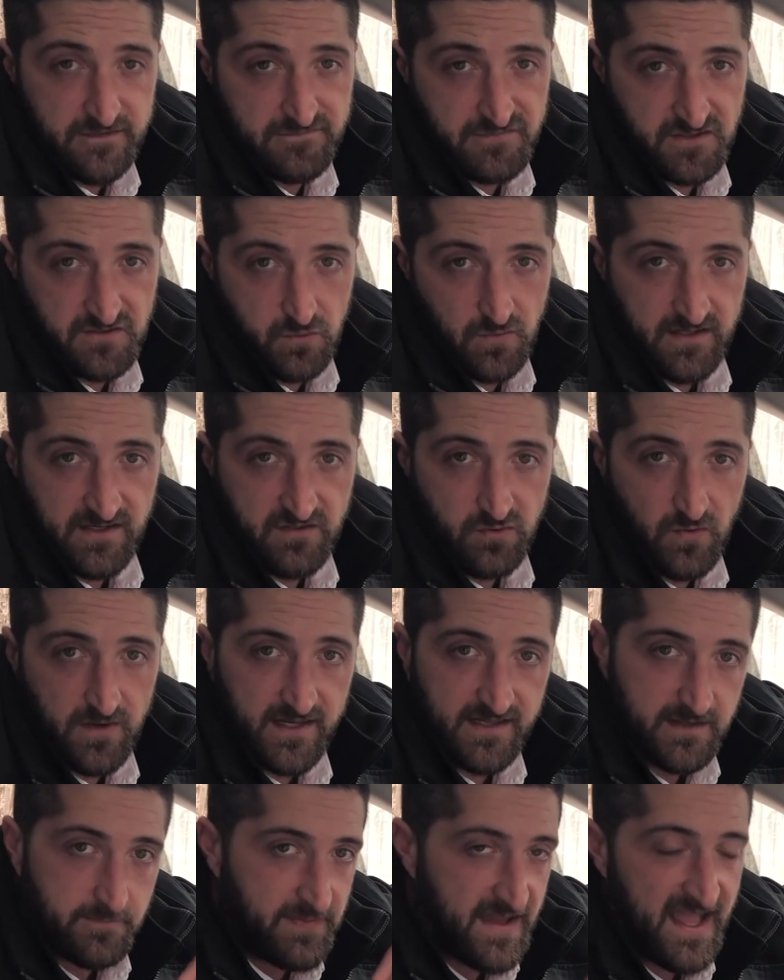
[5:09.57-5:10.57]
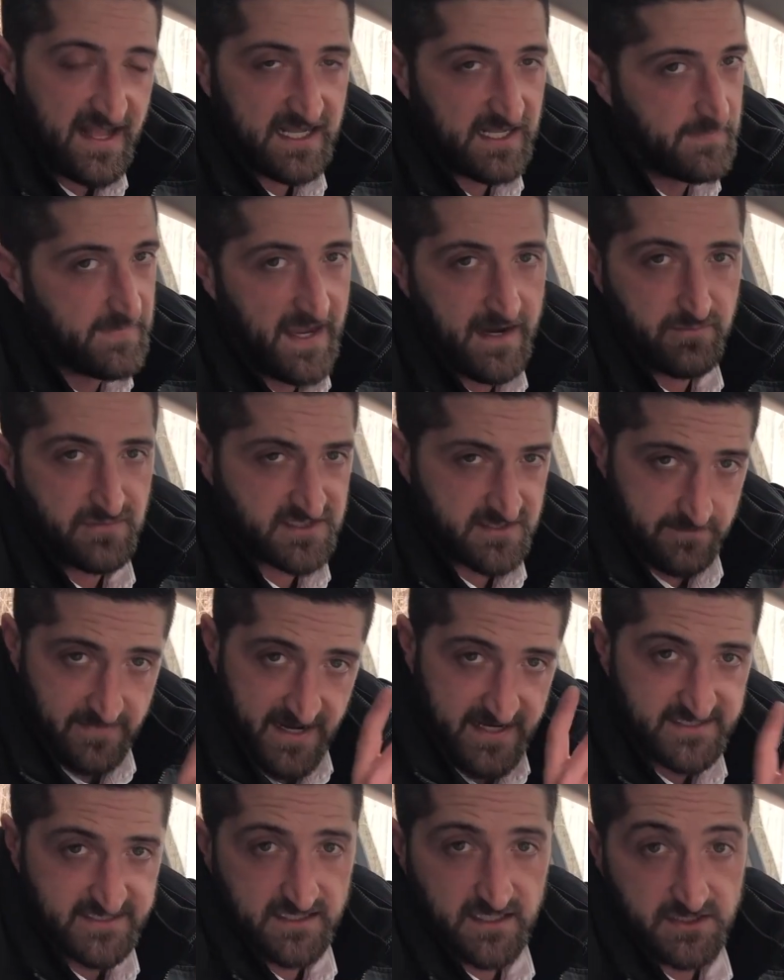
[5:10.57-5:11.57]
for 2020. The backup camera is
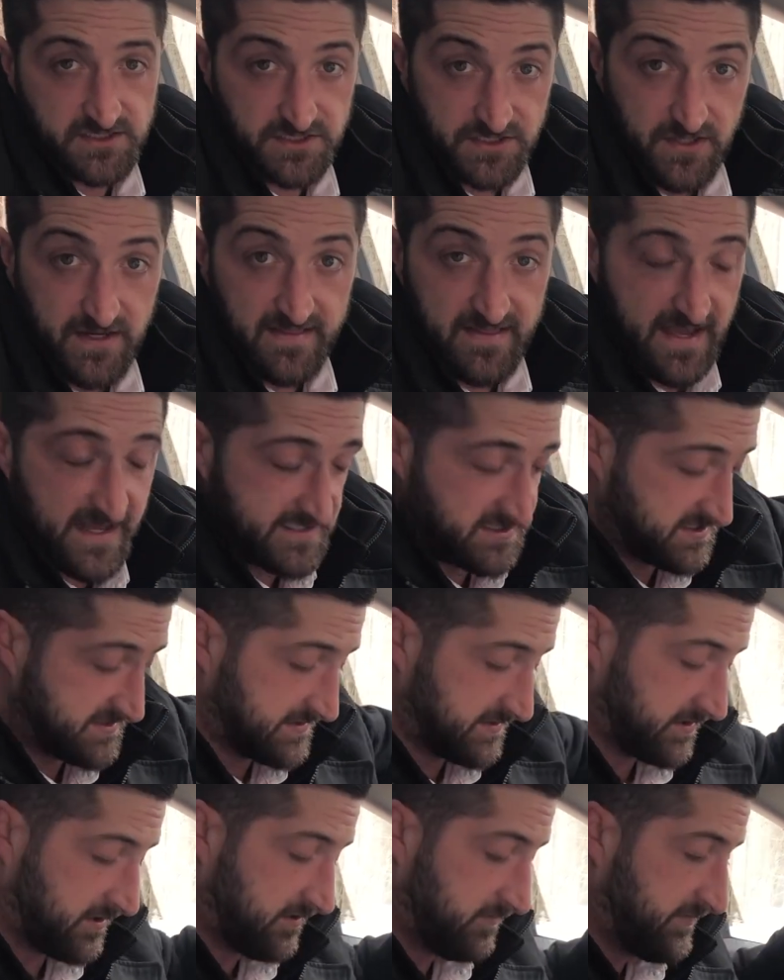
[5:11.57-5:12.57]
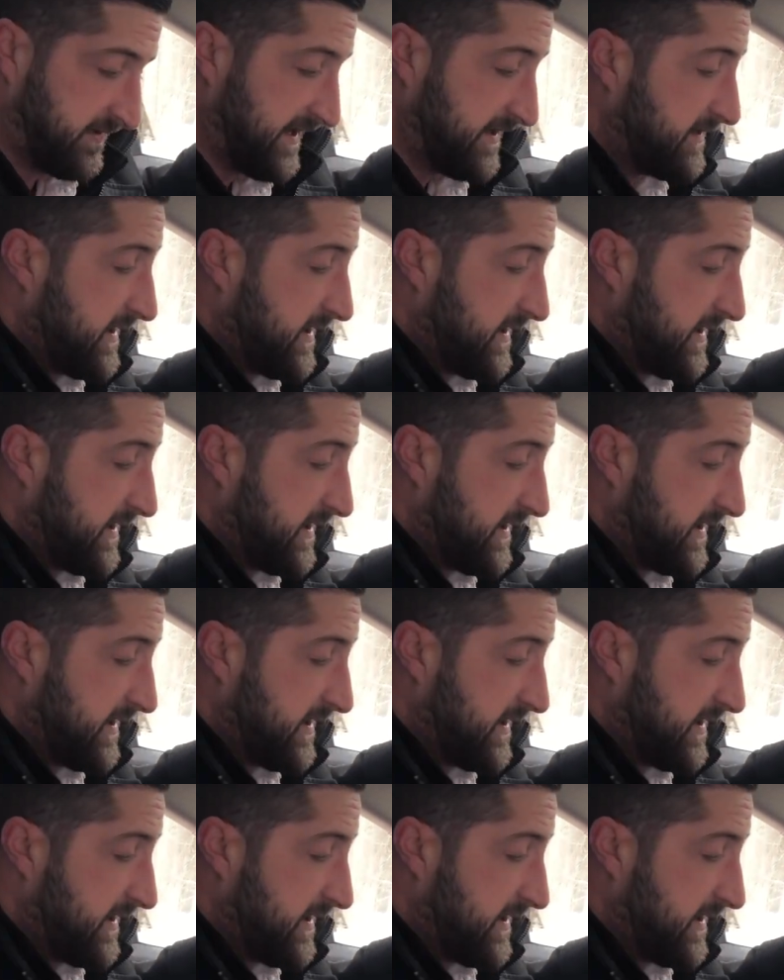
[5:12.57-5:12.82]
amazing. I'll show you that in just a little bit.